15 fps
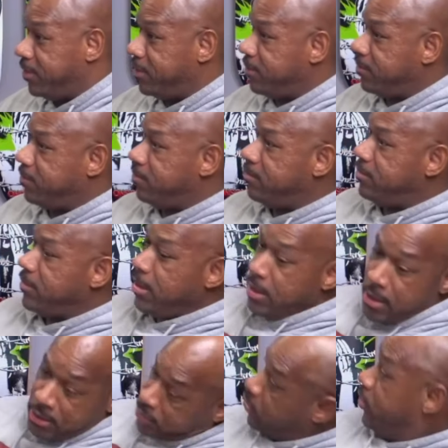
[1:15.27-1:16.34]
Mm-hmm. He
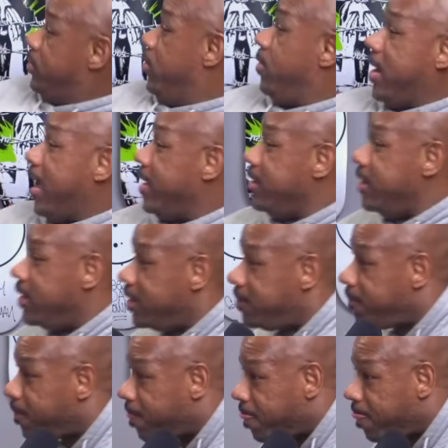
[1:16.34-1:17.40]
did. So you know what I did?
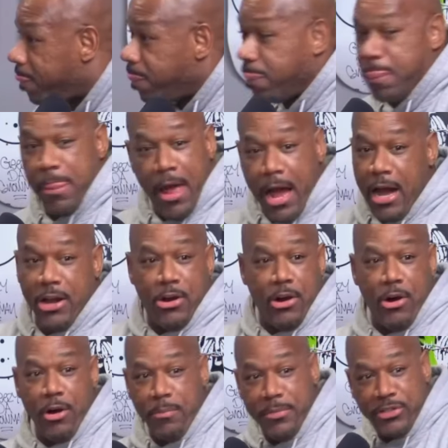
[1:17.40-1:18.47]
I
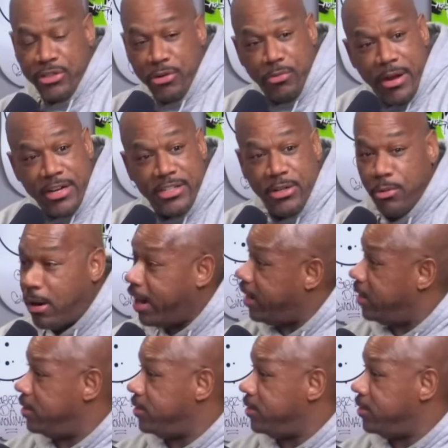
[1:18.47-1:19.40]
called Mr. Reggie Wright.